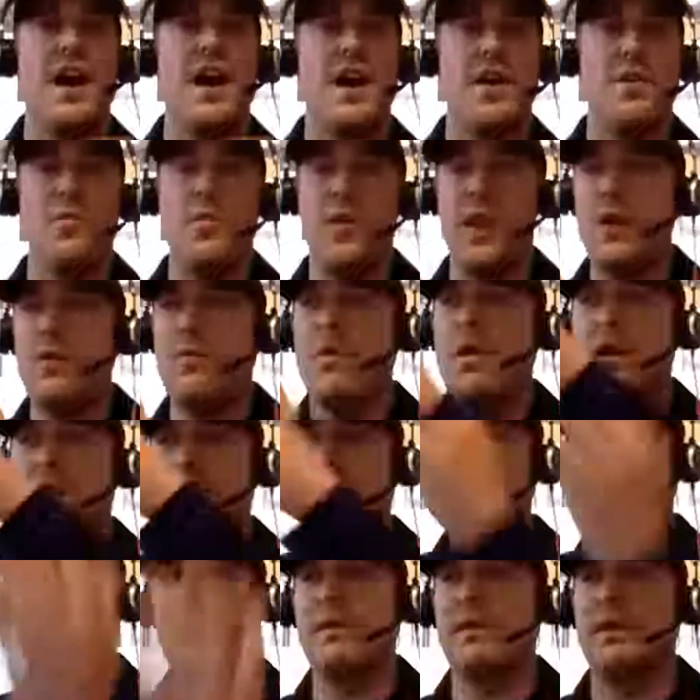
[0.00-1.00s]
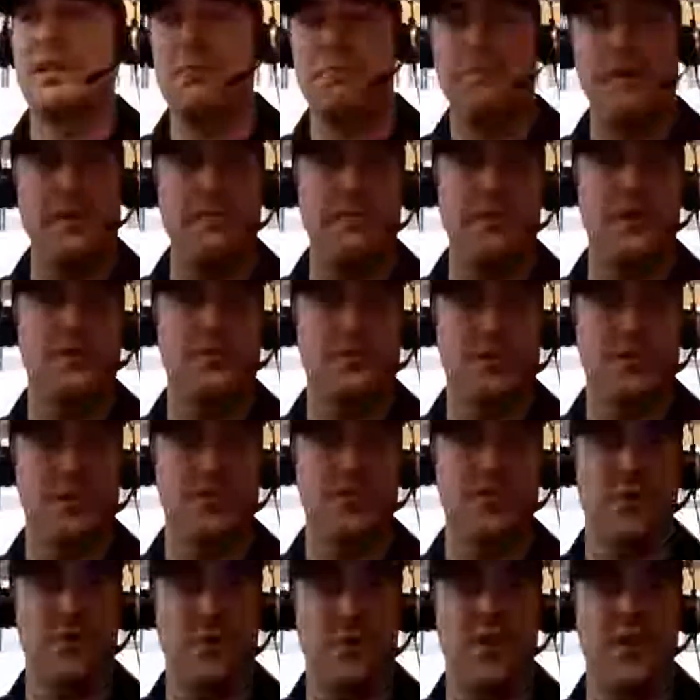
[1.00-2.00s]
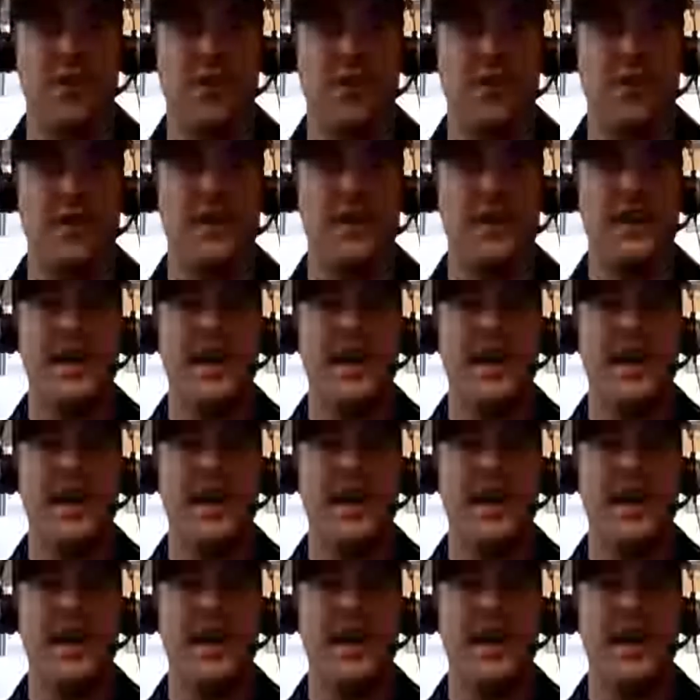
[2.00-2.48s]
We want to work with the people who do the work